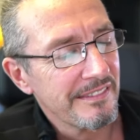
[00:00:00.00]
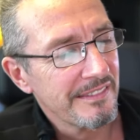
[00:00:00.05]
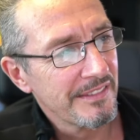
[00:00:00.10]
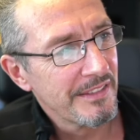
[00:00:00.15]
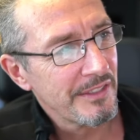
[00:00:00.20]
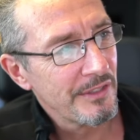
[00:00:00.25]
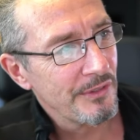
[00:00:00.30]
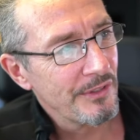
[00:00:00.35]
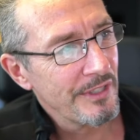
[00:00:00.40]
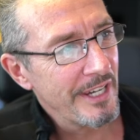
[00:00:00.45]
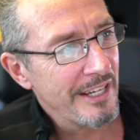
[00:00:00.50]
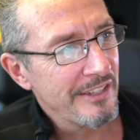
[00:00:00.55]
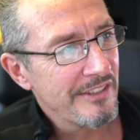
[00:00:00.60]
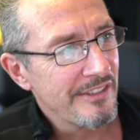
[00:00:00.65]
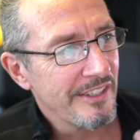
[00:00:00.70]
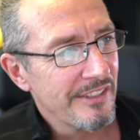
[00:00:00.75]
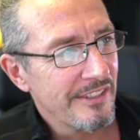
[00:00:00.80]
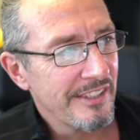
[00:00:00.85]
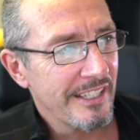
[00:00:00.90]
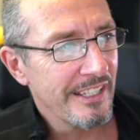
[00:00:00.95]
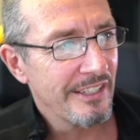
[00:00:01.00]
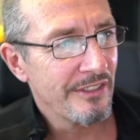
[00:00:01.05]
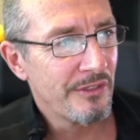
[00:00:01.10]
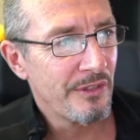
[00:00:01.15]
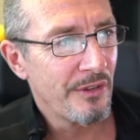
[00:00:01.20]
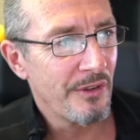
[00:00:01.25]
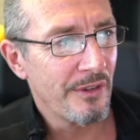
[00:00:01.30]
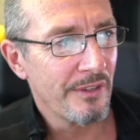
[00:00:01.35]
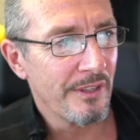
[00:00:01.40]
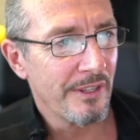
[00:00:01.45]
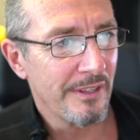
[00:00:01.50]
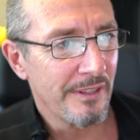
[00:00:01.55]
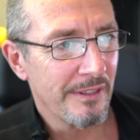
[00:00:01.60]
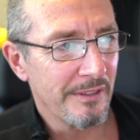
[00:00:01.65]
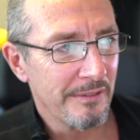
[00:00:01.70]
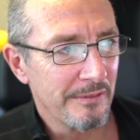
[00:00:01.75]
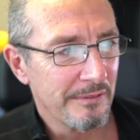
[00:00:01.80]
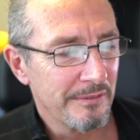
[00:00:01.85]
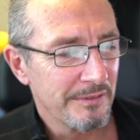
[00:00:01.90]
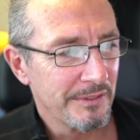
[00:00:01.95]
creates this
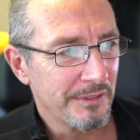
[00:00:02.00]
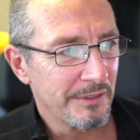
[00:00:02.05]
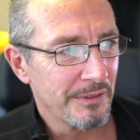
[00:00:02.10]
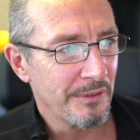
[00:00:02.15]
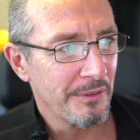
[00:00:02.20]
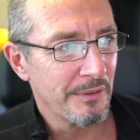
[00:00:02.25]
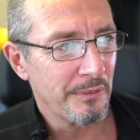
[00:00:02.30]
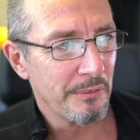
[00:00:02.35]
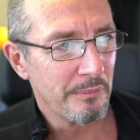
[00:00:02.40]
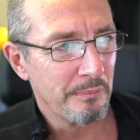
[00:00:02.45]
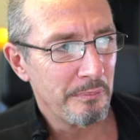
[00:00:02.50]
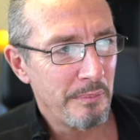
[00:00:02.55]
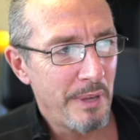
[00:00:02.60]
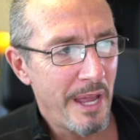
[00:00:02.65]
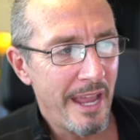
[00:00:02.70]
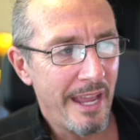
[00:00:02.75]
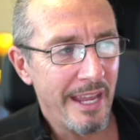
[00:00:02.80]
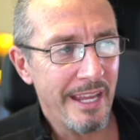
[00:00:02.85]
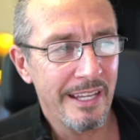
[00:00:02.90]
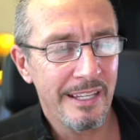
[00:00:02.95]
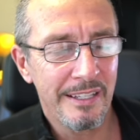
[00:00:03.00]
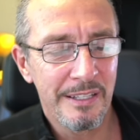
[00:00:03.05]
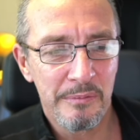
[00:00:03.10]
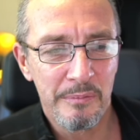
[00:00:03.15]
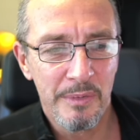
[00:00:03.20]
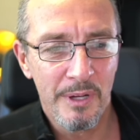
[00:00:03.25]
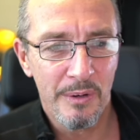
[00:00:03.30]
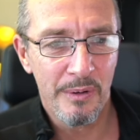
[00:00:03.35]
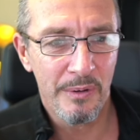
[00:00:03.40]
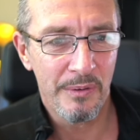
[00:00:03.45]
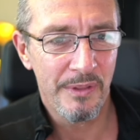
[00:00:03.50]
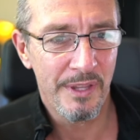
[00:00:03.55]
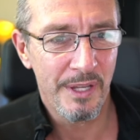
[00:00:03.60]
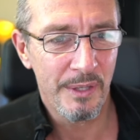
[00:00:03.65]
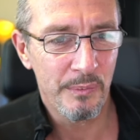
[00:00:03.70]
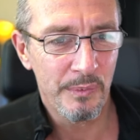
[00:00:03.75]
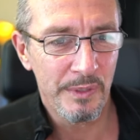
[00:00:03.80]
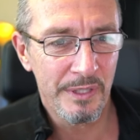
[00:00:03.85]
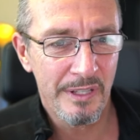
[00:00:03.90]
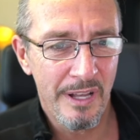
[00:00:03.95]
internal, you know, pain about
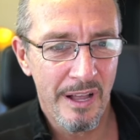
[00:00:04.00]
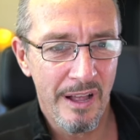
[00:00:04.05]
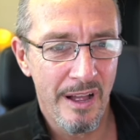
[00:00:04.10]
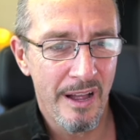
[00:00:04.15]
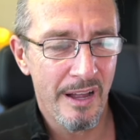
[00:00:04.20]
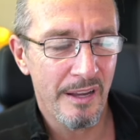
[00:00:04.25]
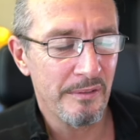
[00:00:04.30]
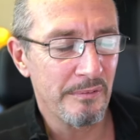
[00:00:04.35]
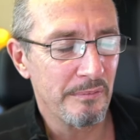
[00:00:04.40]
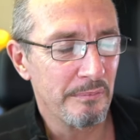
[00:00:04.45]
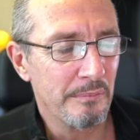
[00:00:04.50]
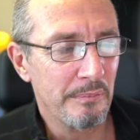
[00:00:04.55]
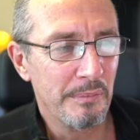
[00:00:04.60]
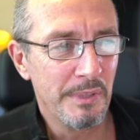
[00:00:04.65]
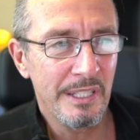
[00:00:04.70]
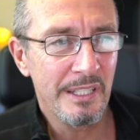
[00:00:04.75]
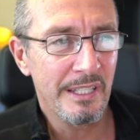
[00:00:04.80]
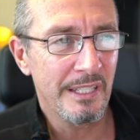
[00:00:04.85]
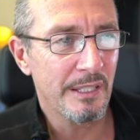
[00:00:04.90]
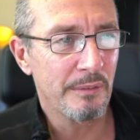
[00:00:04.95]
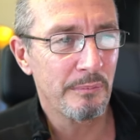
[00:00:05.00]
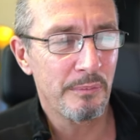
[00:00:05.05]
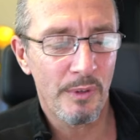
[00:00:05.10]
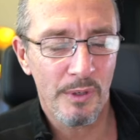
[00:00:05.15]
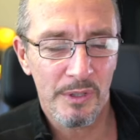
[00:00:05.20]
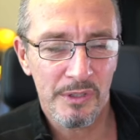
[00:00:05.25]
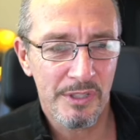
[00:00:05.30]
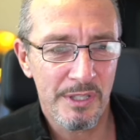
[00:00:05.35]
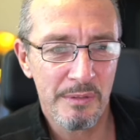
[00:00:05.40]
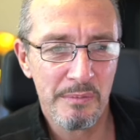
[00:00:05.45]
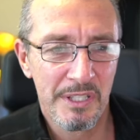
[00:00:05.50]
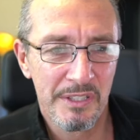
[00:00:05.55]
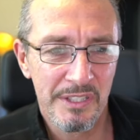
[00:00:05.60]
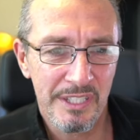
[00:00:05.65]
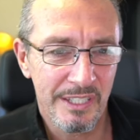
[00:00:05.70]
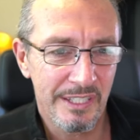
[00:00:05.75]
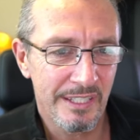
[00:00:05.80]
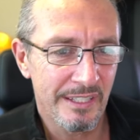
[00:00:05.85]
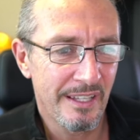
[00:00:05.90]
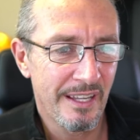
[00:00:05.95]
that we can't be in
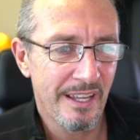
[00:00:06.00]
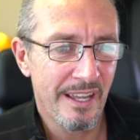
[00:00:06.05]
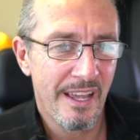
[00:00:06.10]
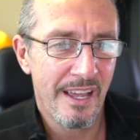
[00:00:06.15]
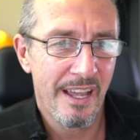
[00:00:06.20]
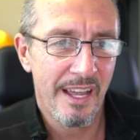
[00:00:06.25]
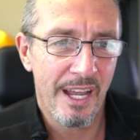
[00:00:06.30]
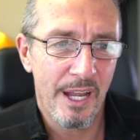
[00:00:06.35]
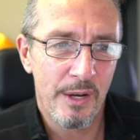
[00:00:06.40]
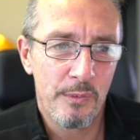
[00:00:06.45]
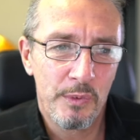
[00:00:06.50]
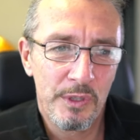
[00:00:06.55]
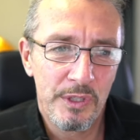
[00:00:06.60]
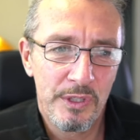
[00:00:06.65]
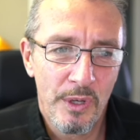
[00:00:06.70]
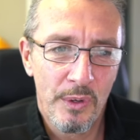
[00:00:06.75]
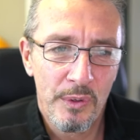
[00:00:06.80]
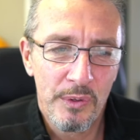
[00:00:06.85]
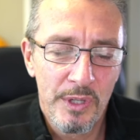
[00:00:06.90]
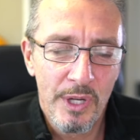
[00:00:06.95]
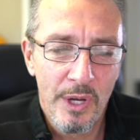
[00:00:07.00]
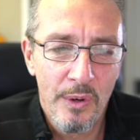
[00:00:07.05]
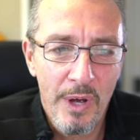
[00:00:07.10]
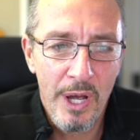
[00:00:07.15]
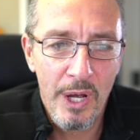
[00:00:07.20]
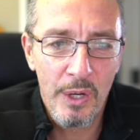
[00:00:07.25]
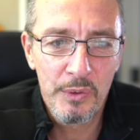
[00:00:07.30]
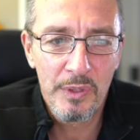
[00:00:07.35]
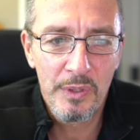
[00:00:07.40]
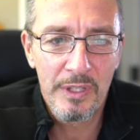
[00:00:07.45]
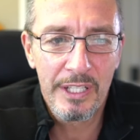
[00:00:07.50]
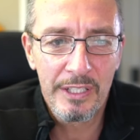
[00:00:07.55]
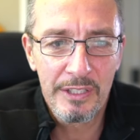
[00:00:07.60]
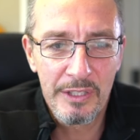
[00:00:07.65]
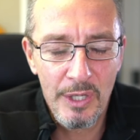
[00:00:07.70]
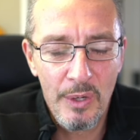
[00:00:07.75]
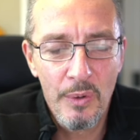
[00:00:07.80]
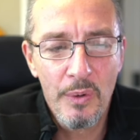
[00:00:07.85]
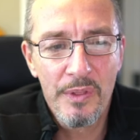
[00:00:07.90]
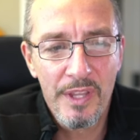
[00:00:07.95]
proximity and we don't know how to let
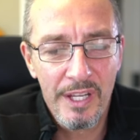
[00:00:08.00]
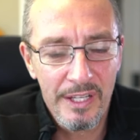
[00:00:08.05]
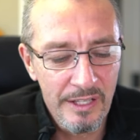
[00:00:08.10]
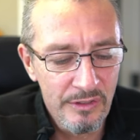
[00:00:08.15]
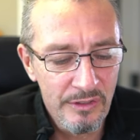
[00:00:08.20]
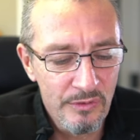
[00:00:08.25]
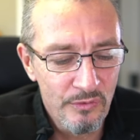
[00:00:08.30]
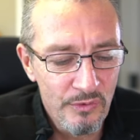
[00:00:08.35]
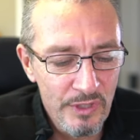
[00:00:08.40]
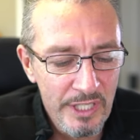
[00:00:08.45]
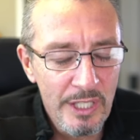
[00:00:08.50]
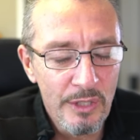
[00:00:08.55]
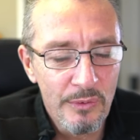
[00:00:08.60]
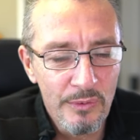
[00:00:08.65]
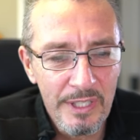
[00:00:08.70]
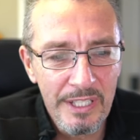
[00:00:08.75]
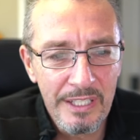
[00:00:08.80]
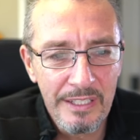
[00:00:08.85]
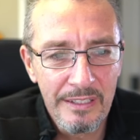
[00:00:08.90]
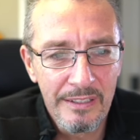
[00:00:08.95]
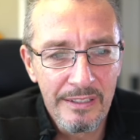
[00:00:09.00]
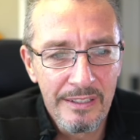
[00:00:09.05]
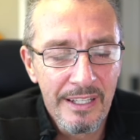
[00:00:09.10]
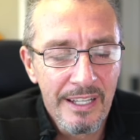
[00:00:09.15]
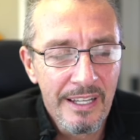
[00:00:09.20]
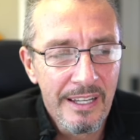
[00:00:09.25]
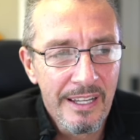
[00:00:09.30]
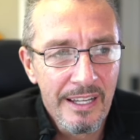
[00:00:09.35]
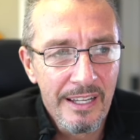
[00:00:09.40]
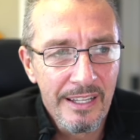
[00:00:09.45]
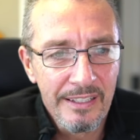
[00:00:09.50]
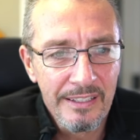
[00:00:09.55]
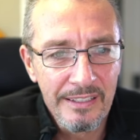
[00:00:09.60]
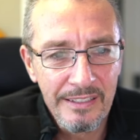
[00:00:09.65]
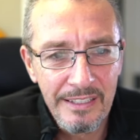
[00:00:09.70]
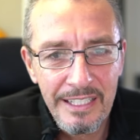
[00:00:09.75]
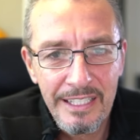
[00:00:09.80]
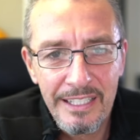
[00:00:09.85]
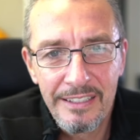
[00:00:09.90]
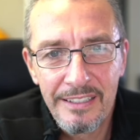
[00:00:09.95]
go, then it's really, really
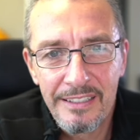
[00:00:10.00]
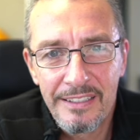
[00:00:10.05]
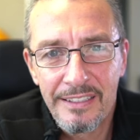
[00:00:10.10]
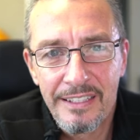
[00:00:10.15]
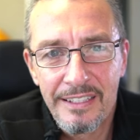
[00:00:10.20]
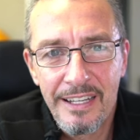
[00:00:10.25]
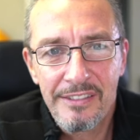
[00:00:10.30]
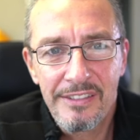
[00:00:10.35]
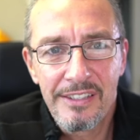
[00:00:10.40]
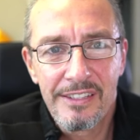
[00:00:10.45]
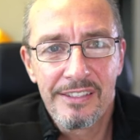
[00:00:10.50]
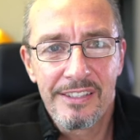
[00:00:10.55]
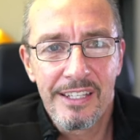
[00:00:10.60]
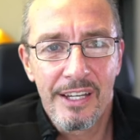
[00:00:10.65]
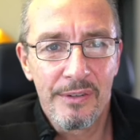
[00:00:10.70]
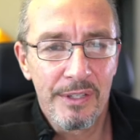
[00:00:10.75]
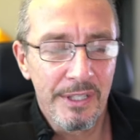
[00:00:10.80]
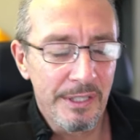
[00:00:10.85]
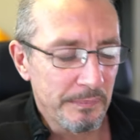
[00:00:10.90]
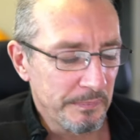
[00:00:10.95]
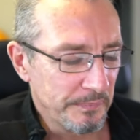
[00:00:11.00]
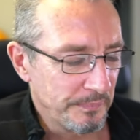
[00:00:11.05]
needed and necessary